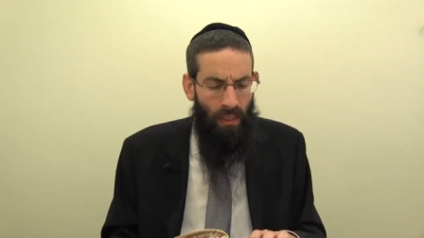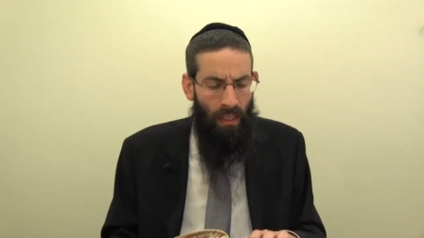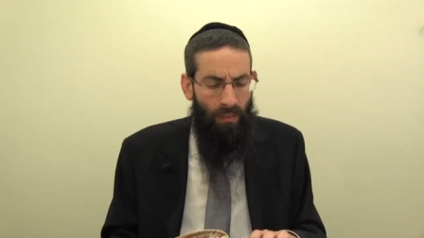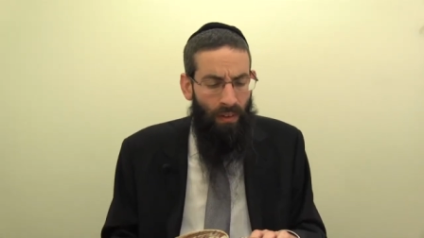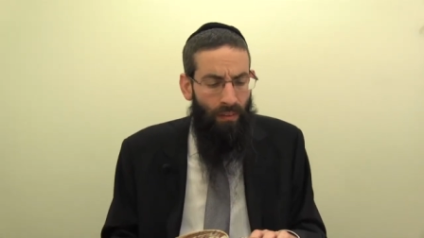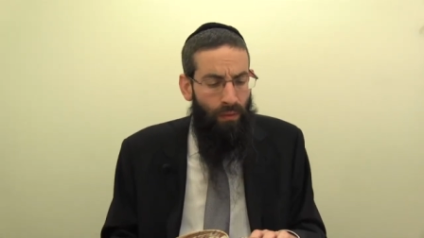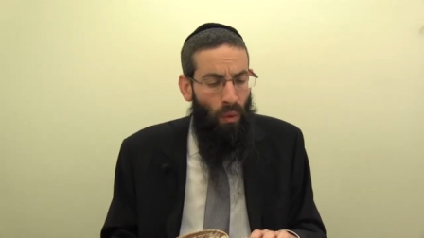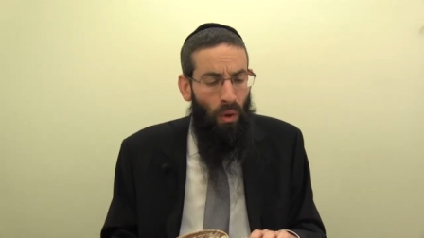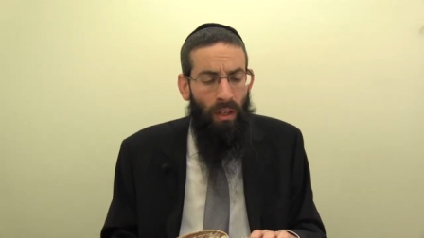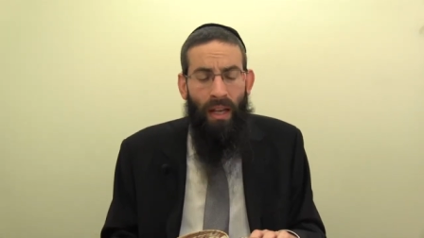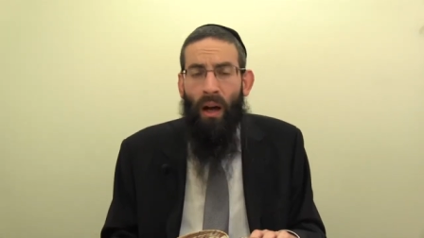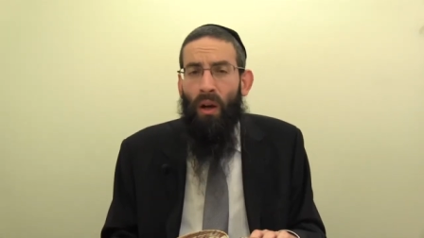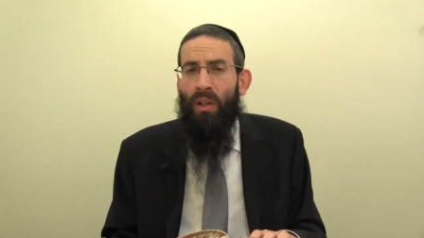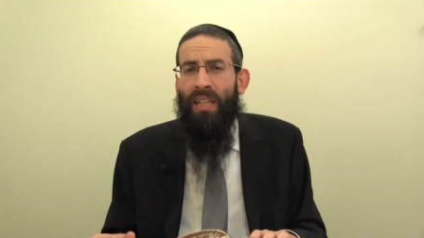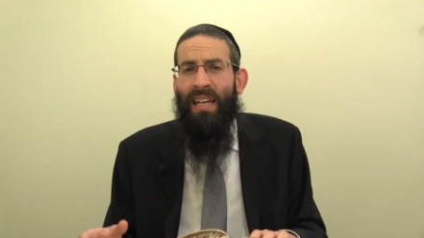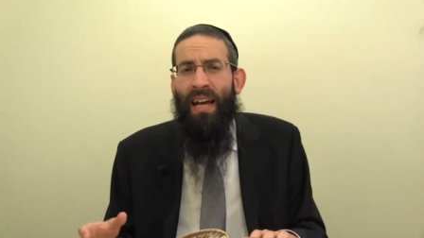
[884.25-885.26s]
even if one
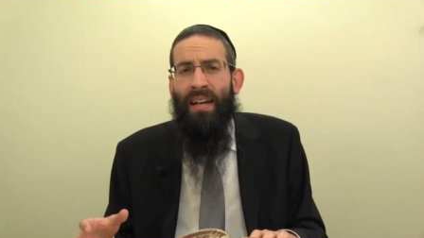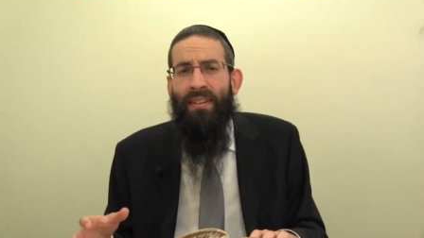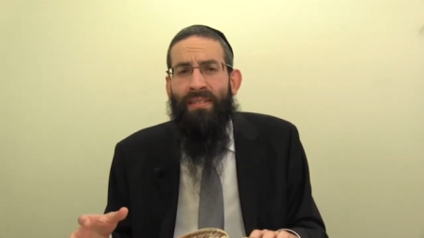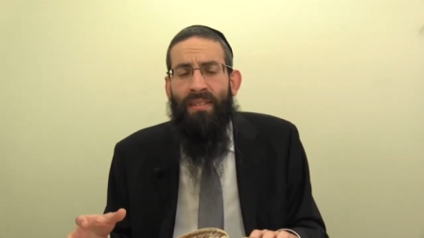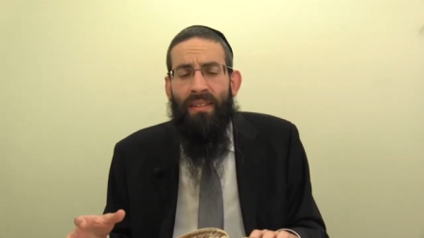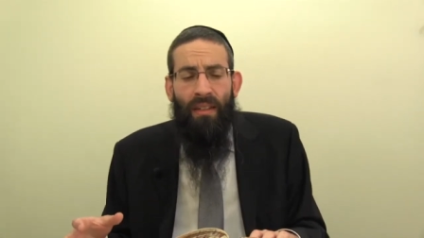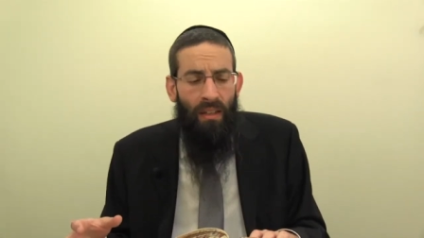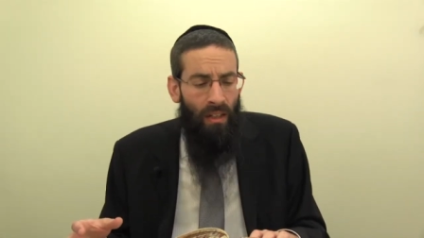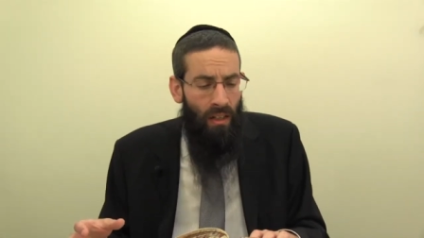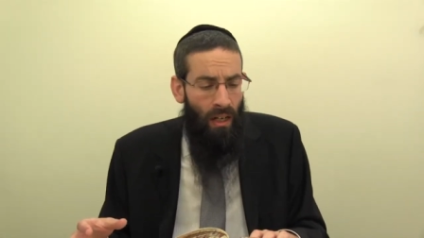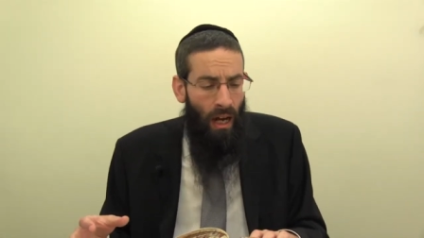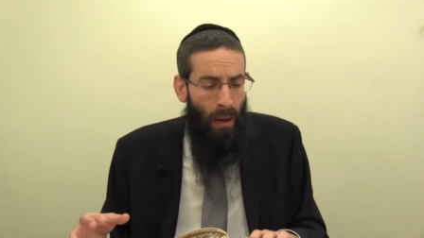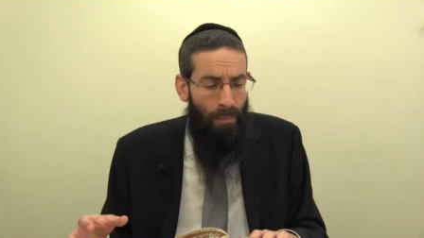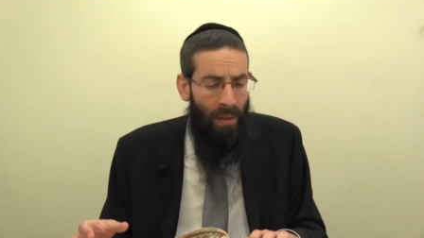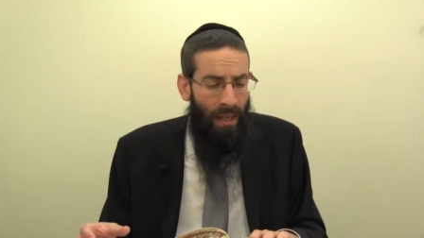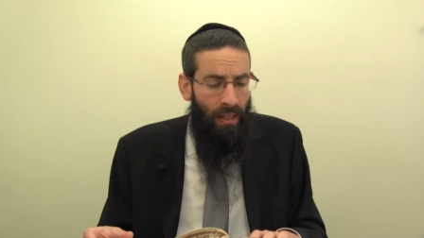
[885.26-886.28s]
only ate
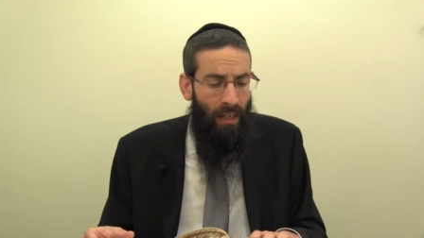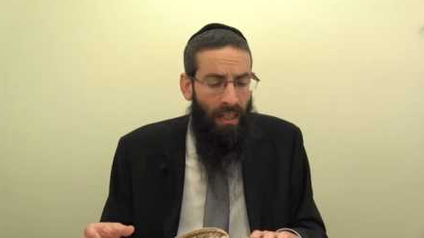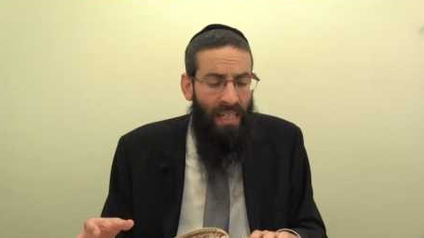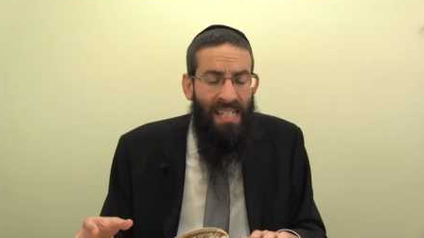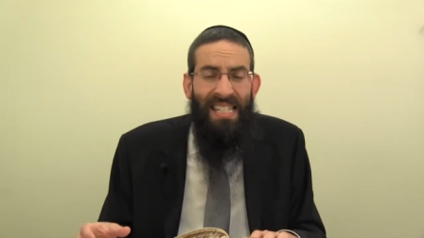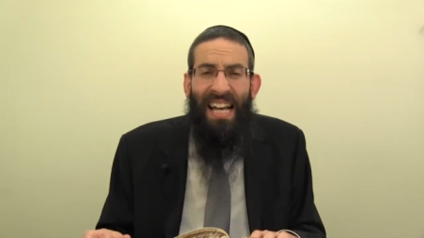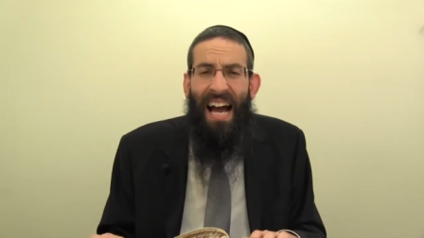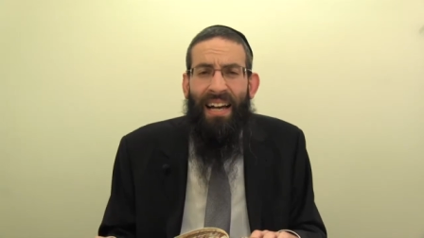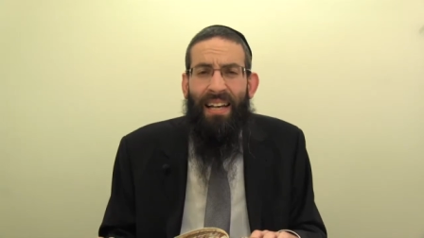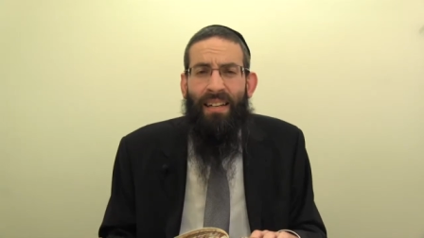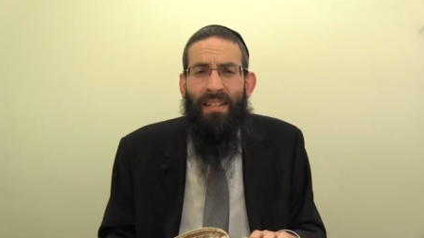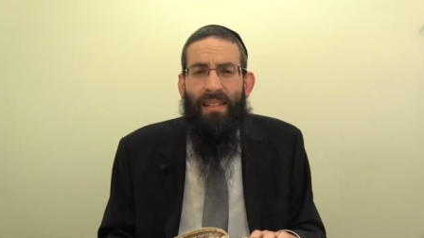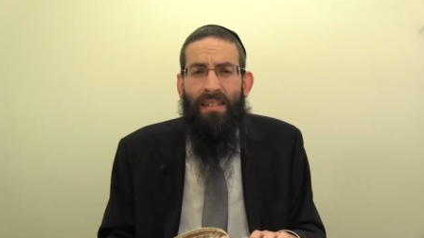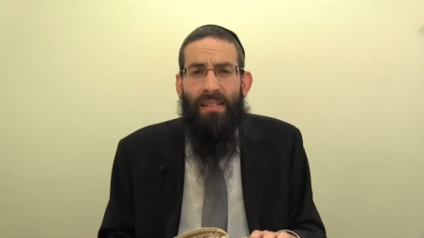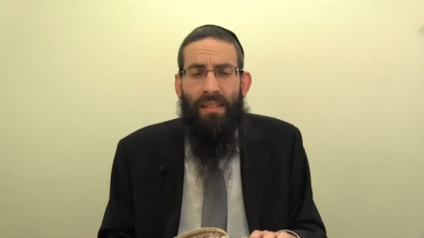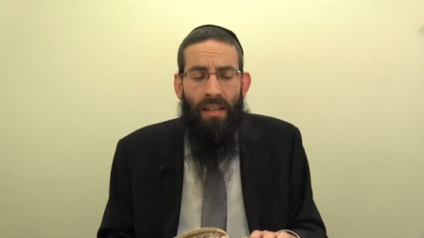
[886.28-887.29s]
a bit, a
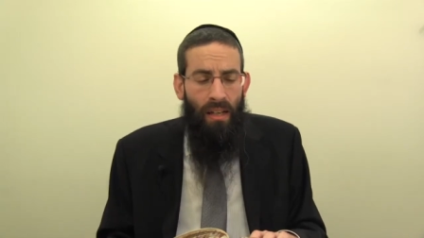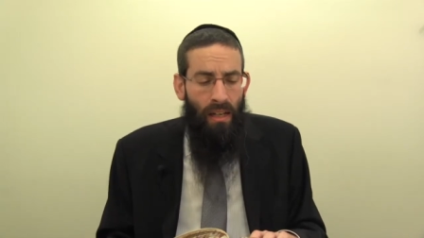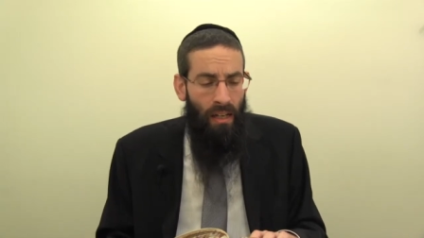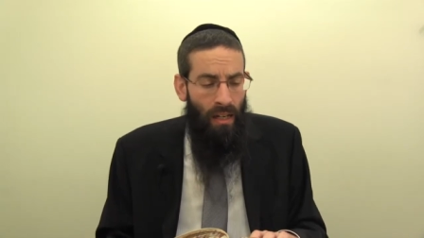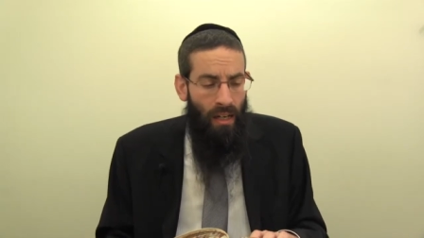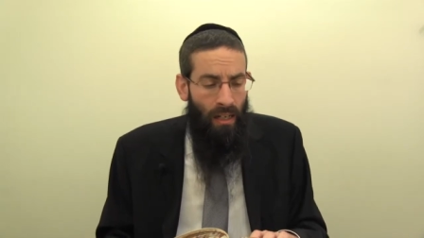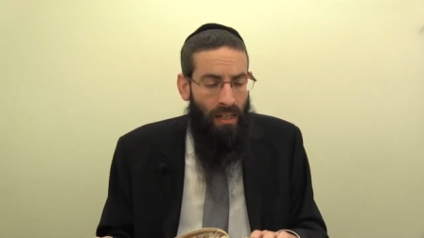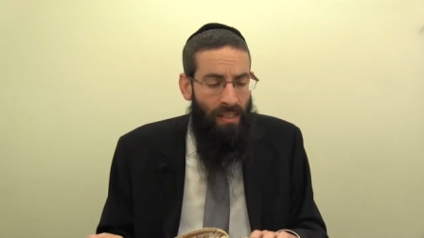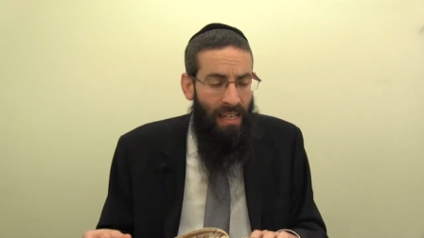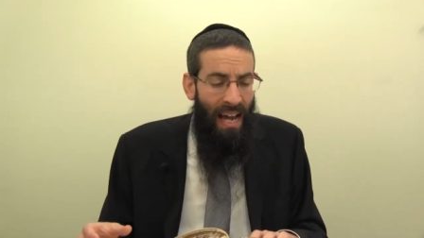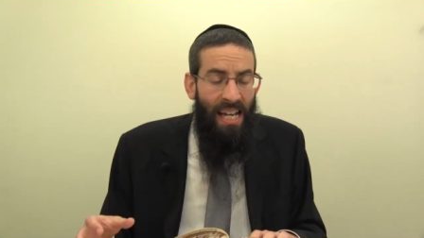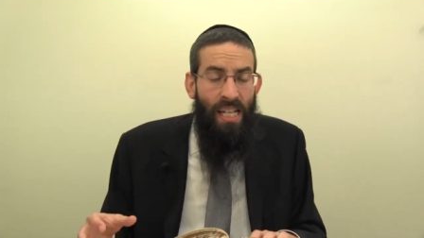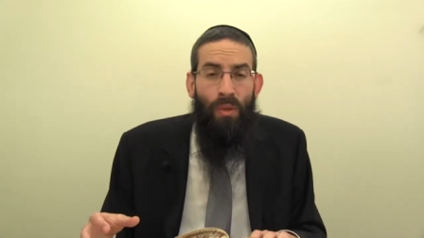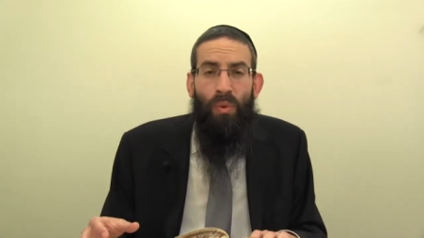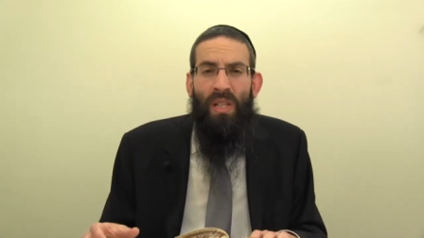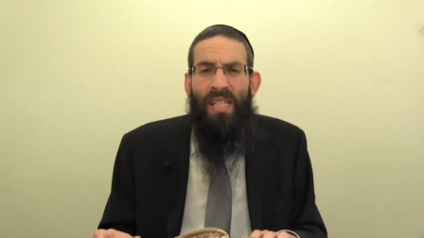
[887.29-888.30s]
kezayis,
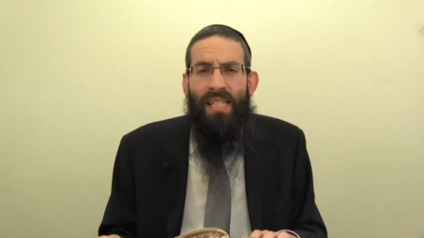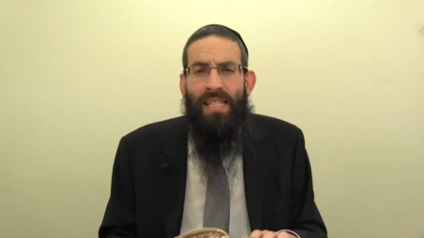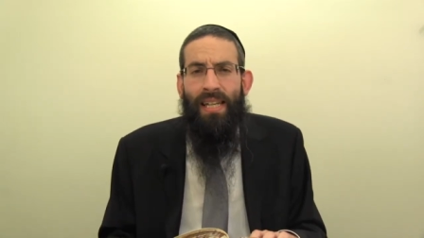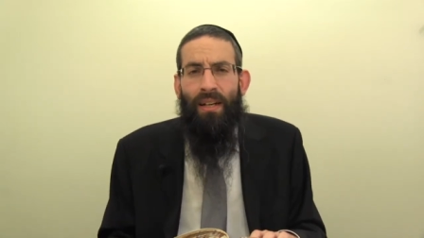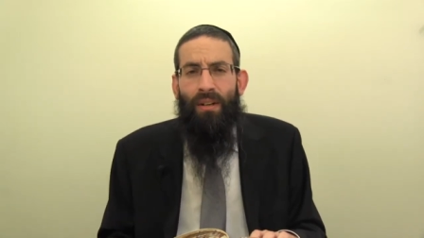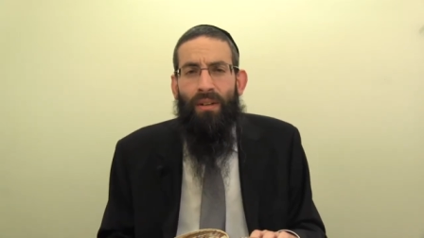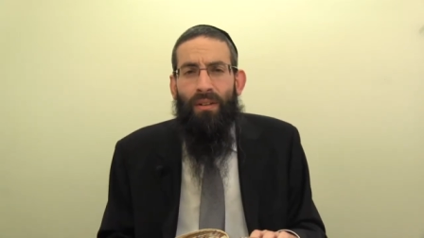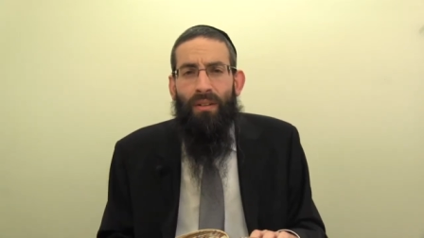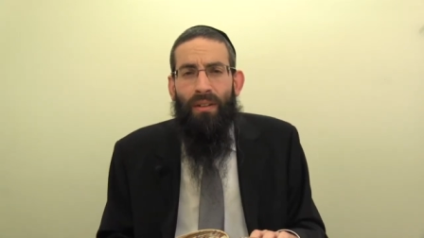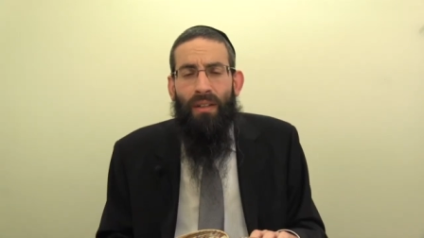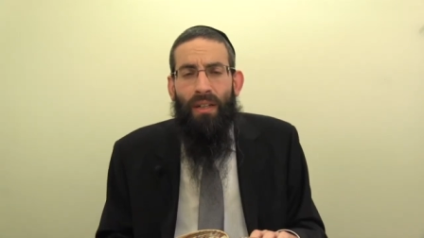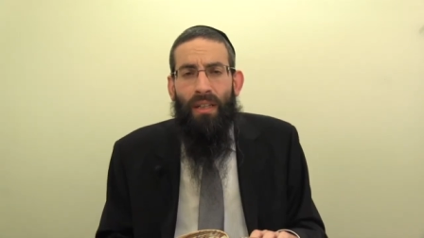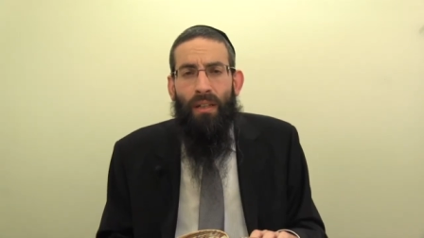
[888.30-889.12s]
kezayis with seer.